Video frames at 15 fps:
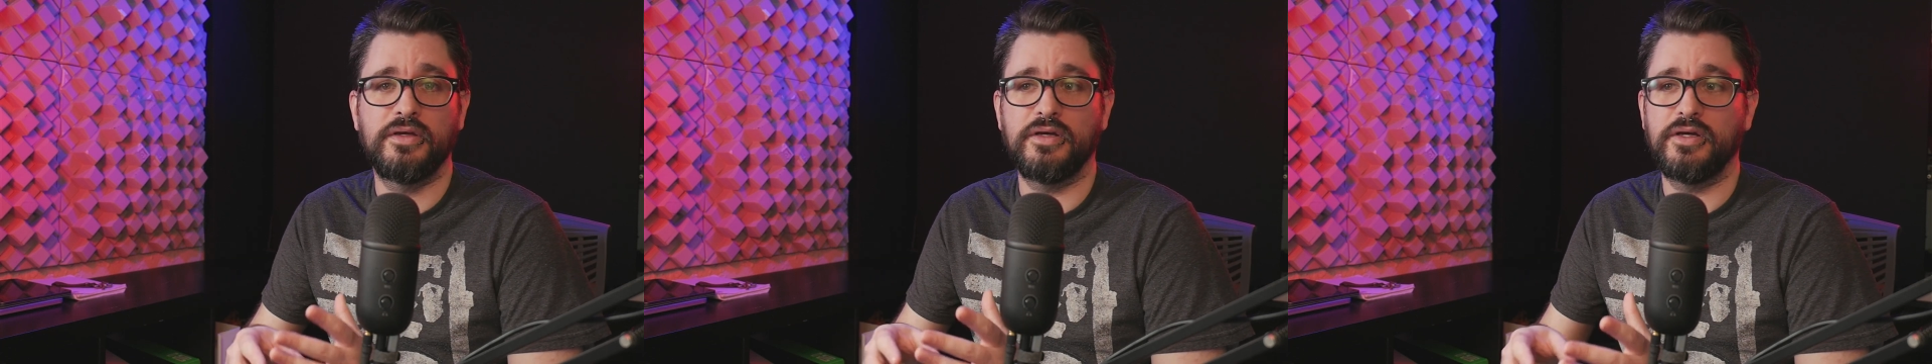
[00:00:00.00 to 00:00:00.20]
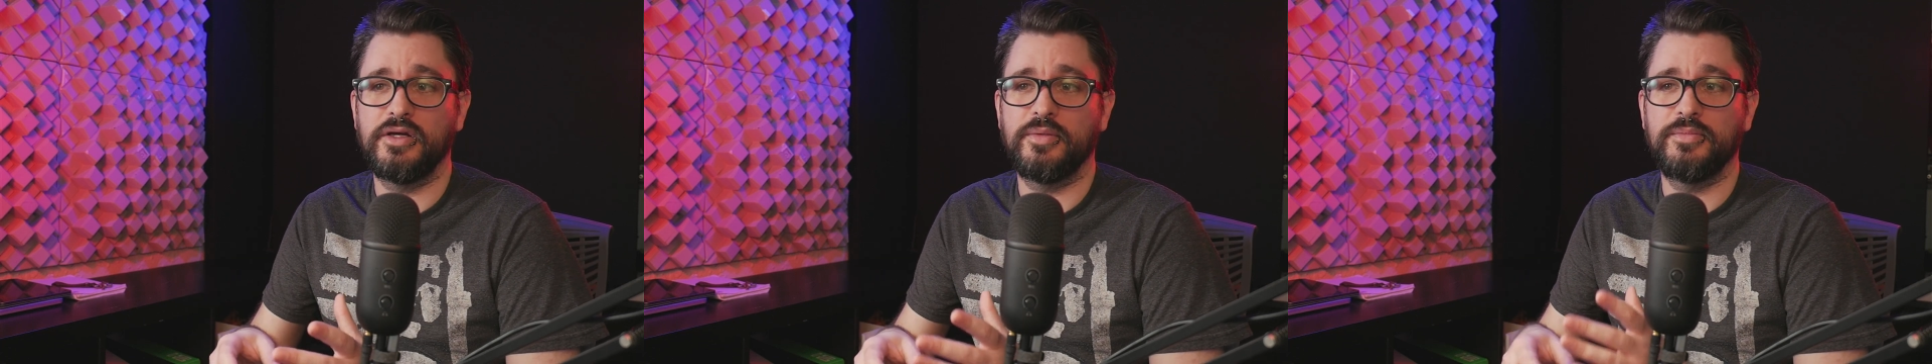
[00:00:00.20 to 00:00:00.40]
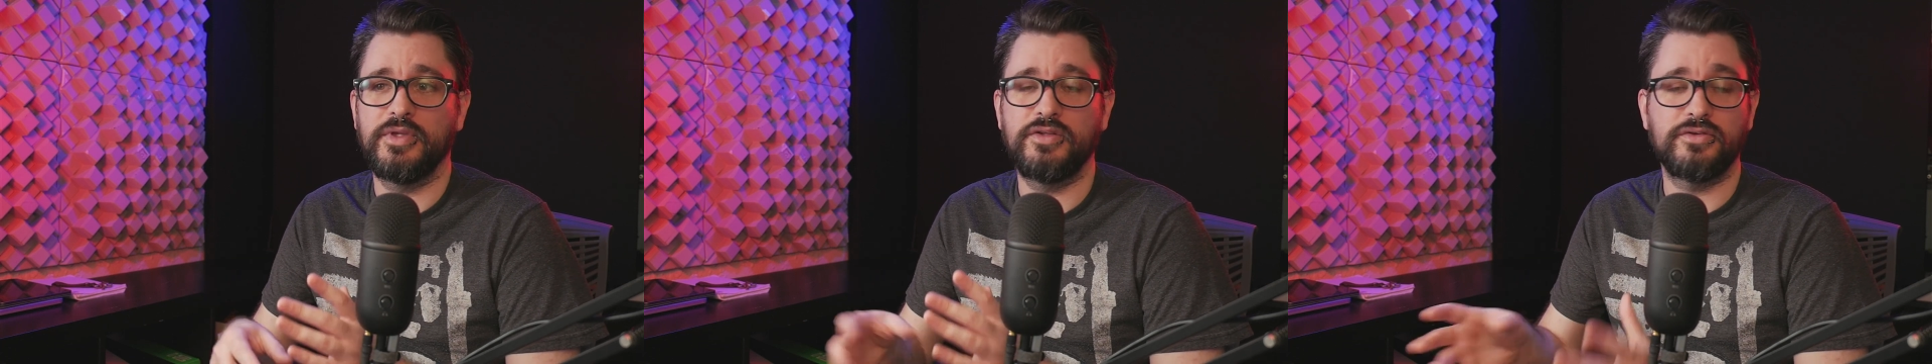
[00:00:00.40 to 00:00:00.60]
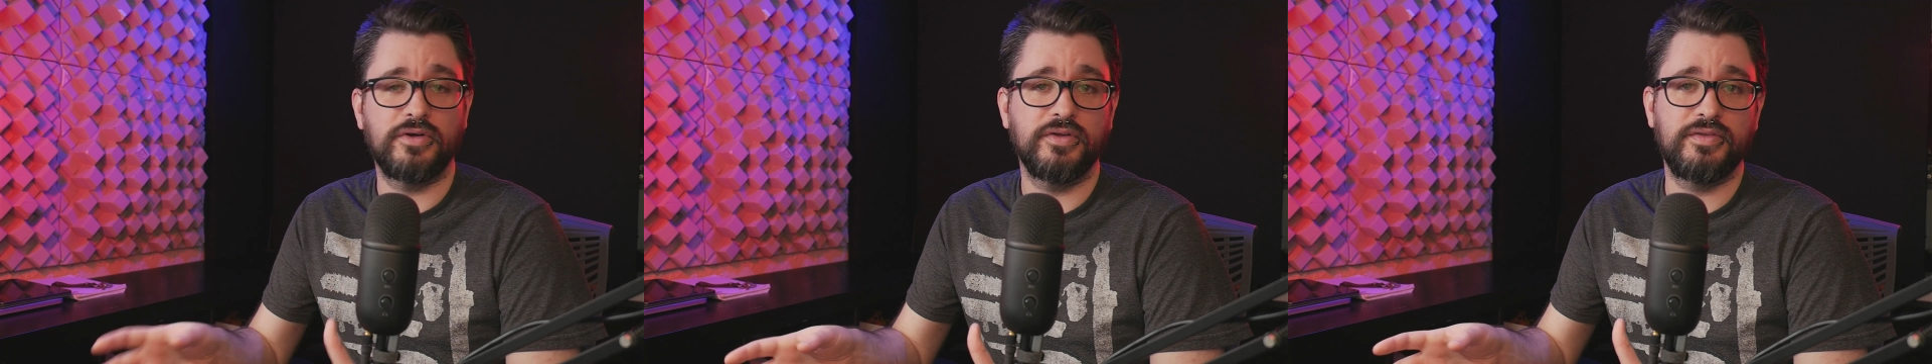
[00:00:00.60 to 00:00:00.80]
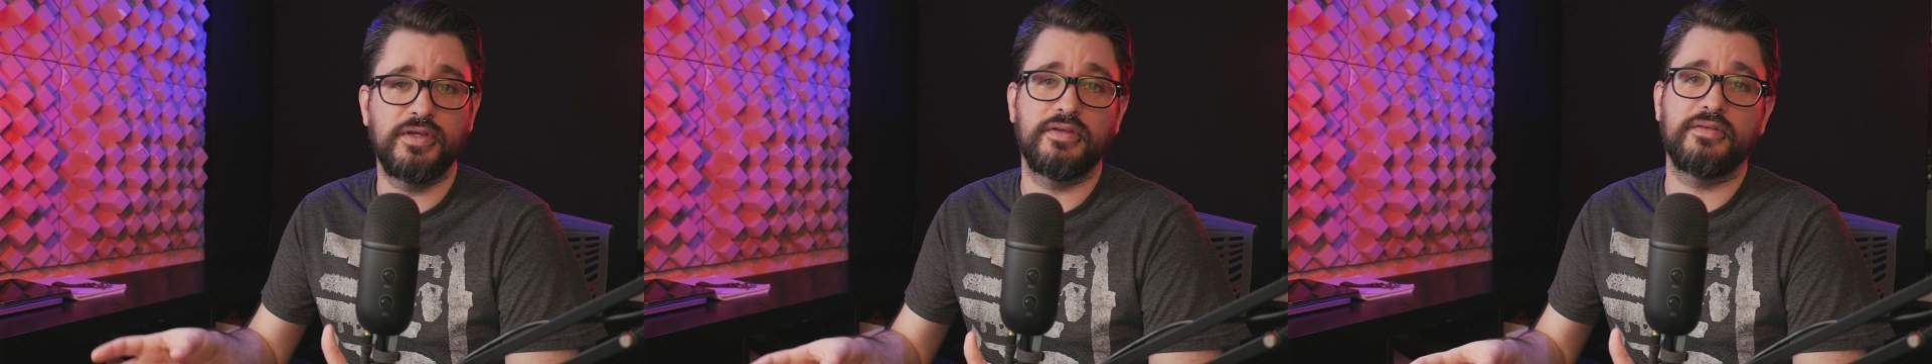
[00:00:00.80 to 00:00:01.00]
Um, these are
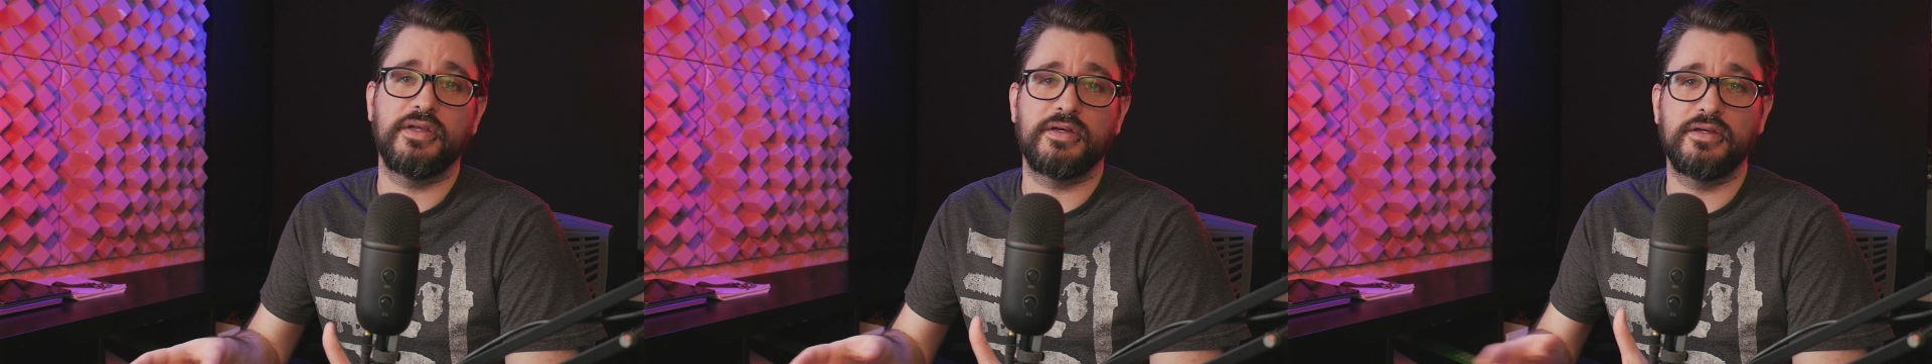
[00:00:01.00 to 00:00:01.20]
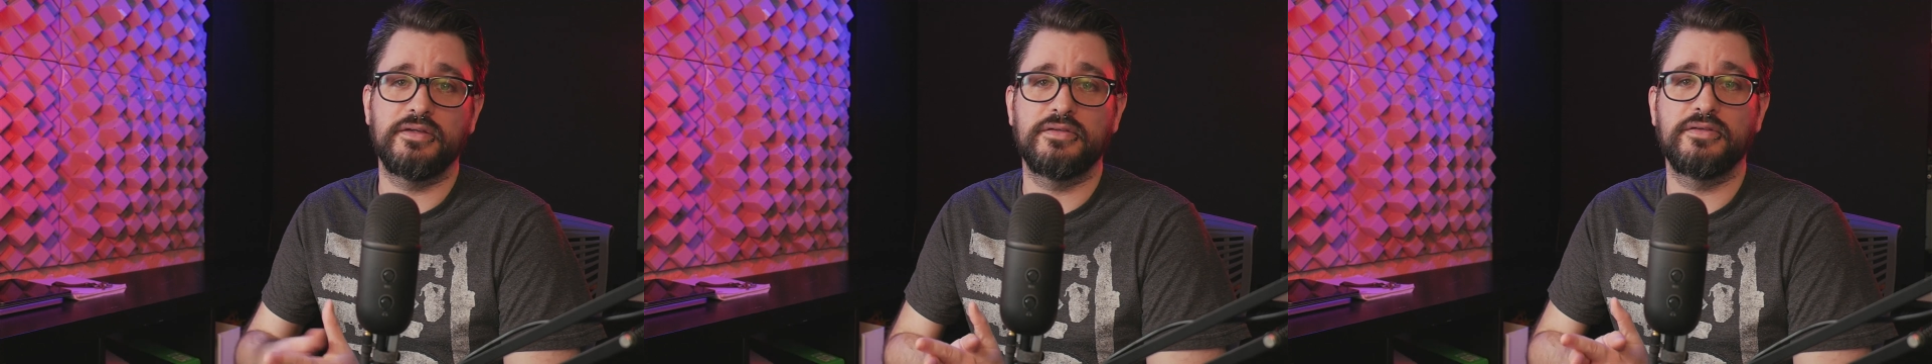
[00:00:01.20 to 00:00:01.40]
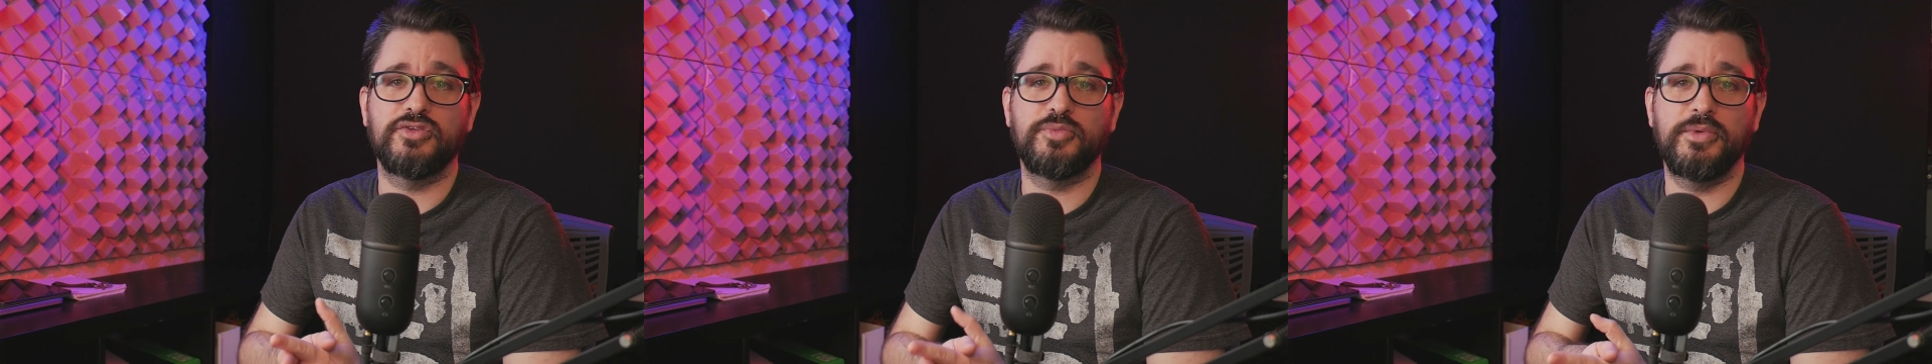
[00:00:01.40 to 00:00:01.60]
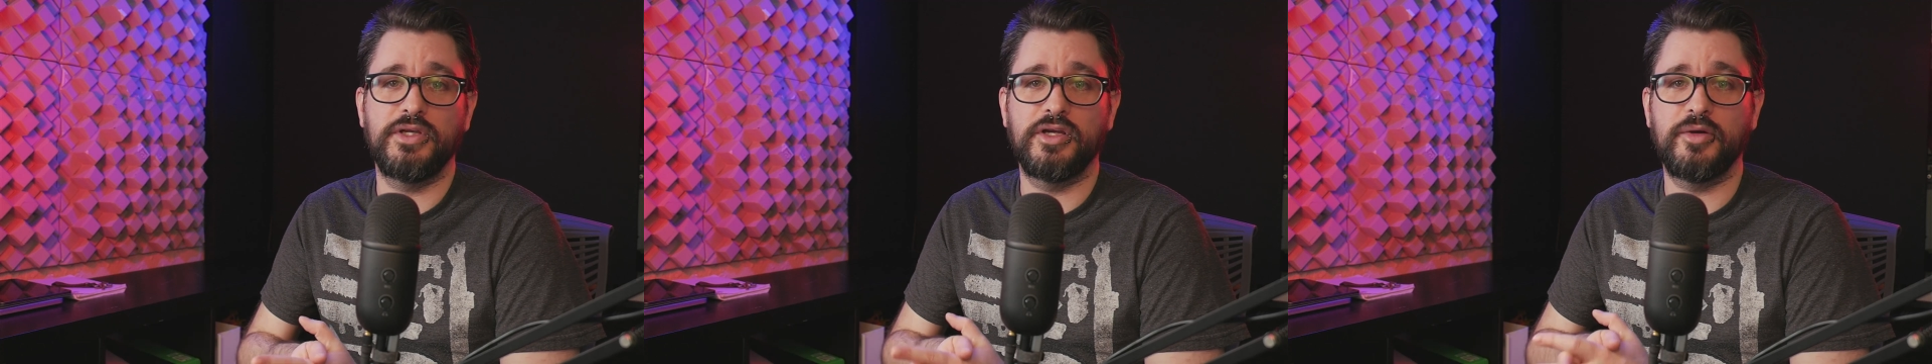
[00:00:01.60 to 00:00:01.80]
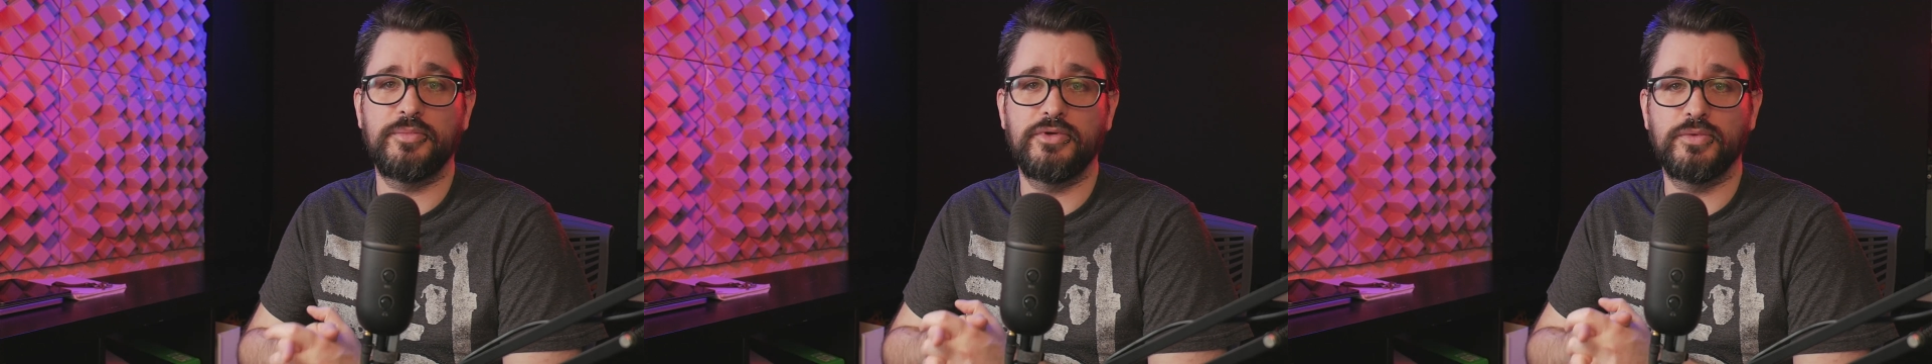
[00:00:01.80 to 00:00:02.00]
all things that can
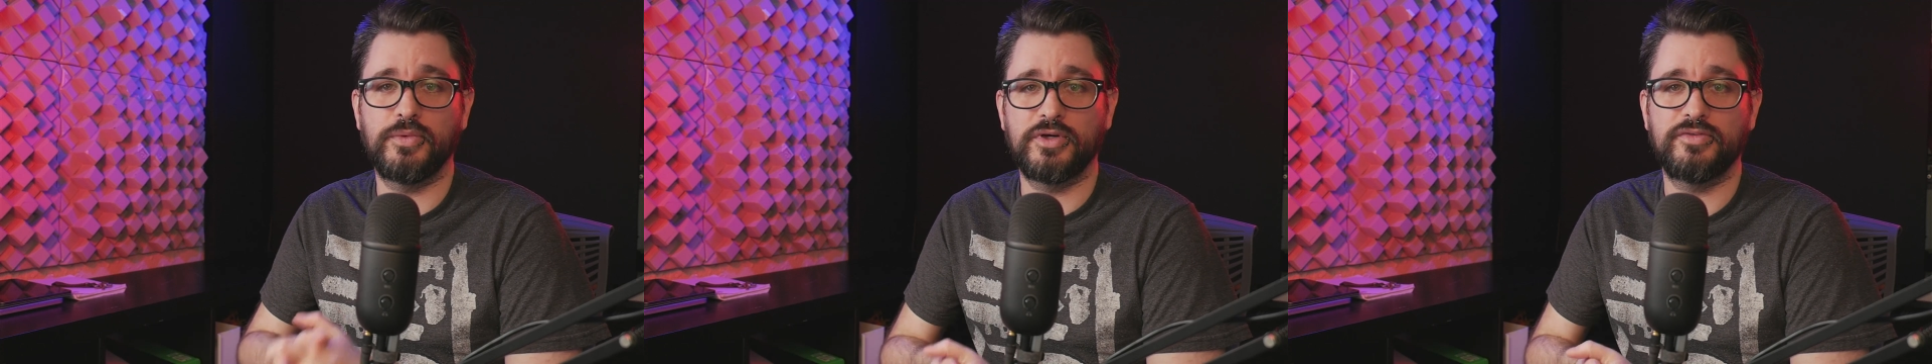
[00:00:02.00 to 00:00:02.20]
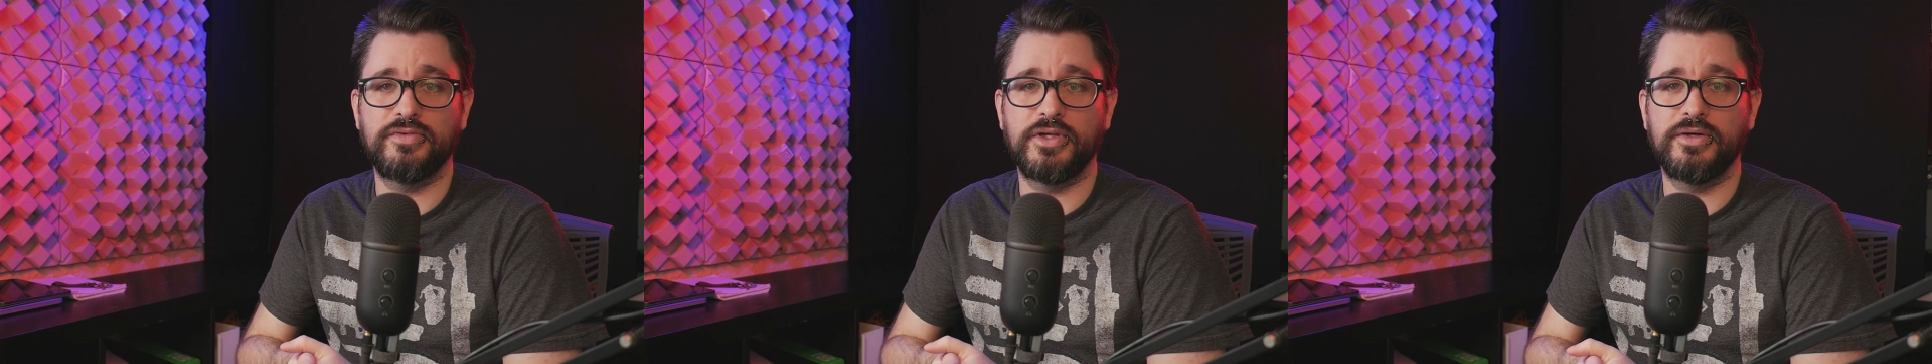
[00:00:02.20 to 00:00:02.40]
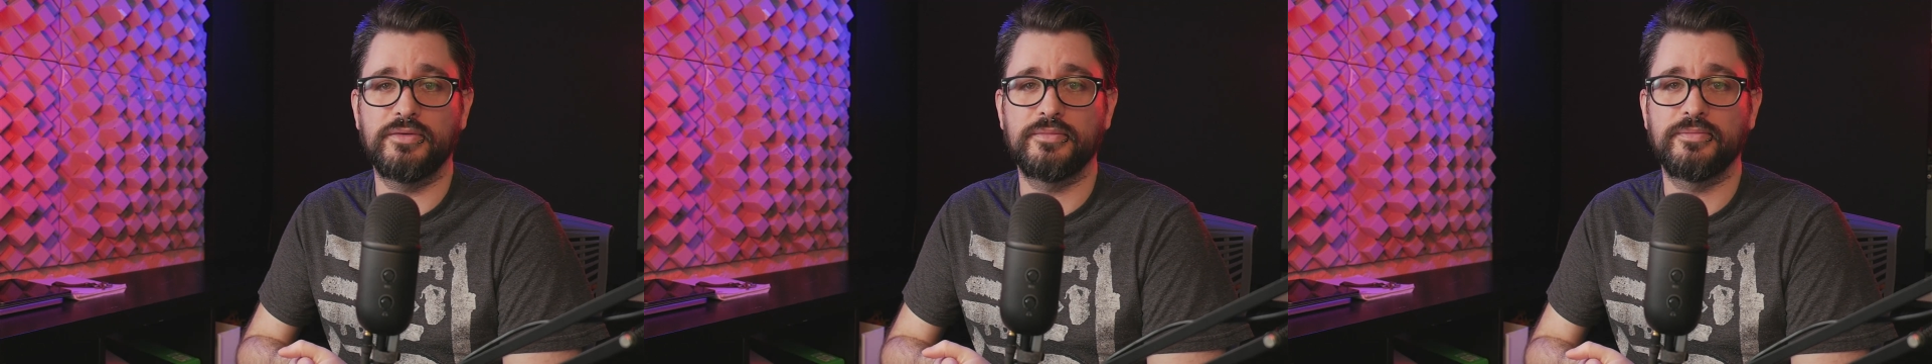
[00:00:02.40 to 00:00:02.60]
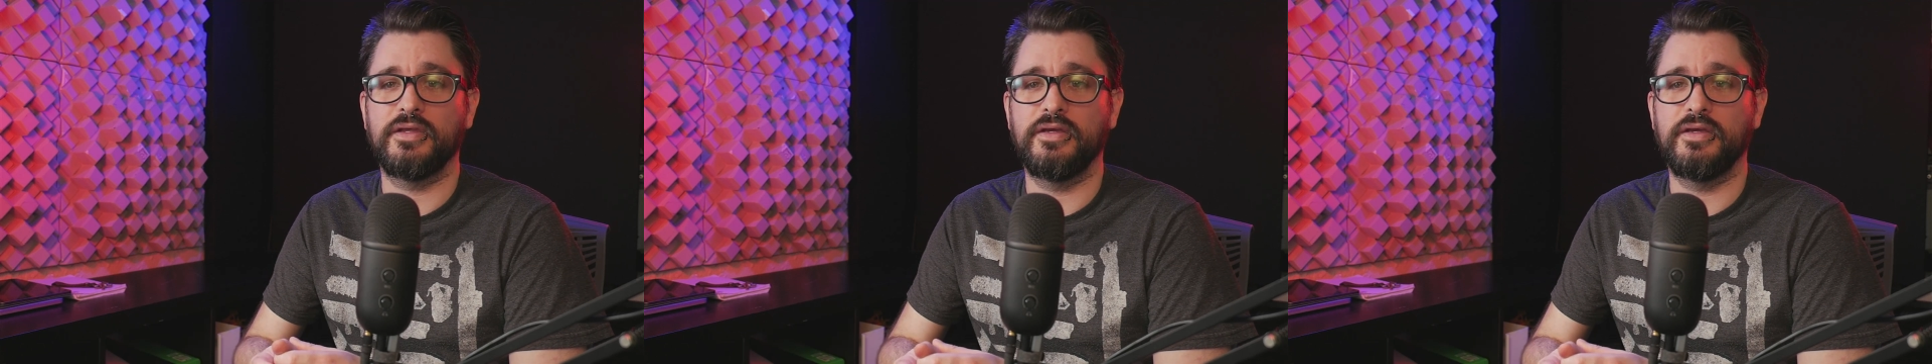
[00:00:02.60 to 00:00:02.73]
speed up your workflow.